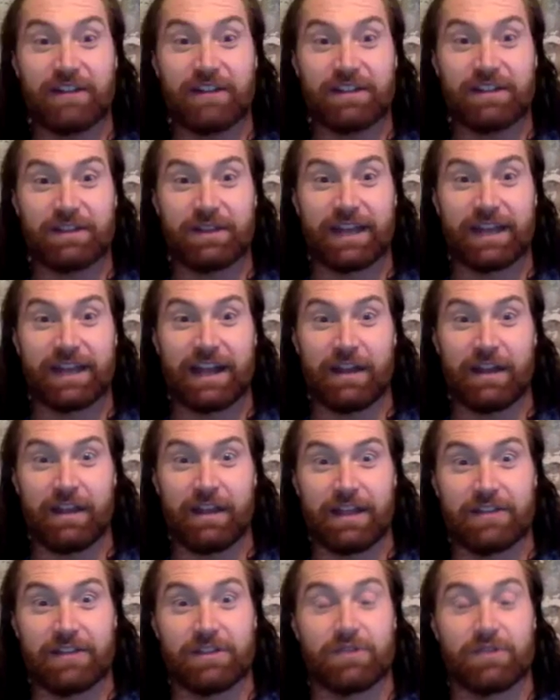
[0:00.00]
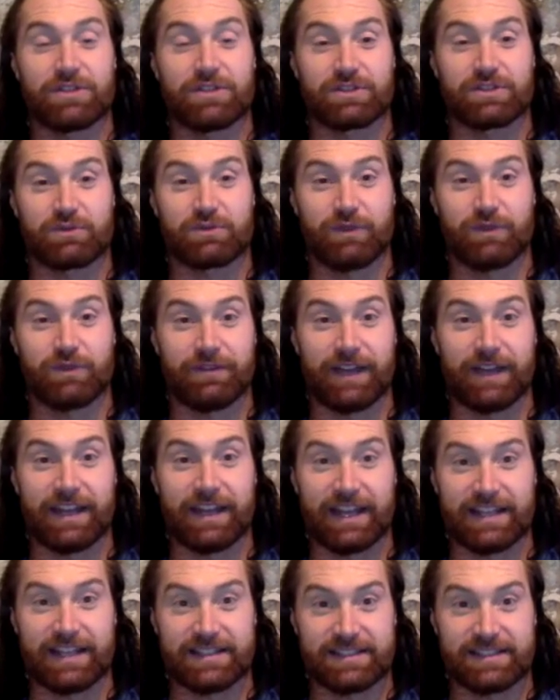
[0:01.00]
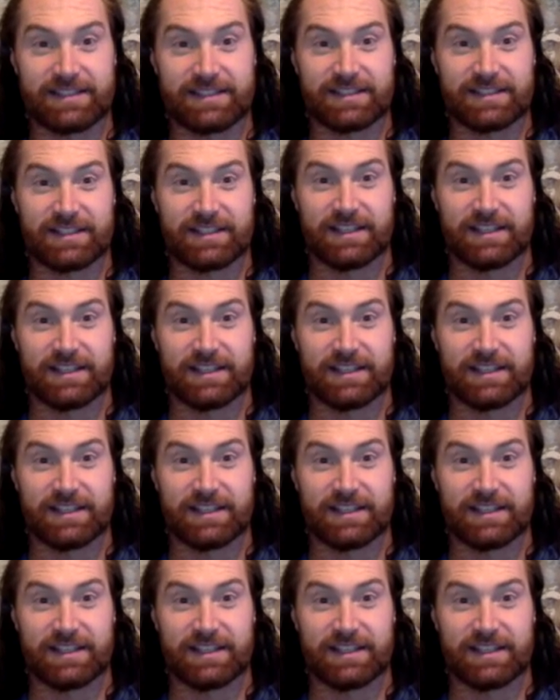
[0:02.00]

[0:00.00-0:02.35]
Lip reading: did you get out of that? Did you just refinance?